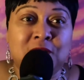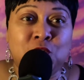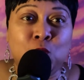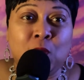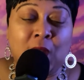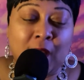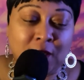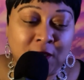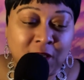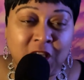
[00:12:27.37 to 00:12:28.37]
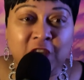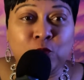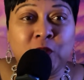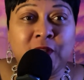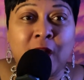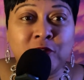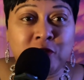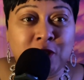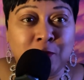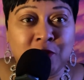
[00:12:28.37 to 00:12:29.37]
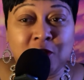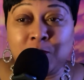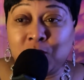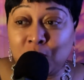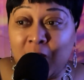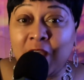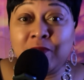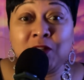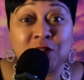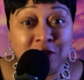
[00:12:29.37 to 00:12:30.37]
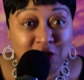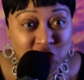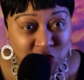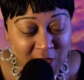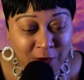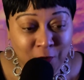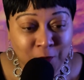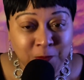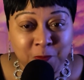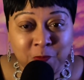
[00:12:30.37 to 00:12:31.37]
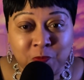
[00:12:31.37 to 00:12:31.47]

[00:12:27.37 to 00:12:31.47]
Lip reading: do not leave without subscribing to this channel,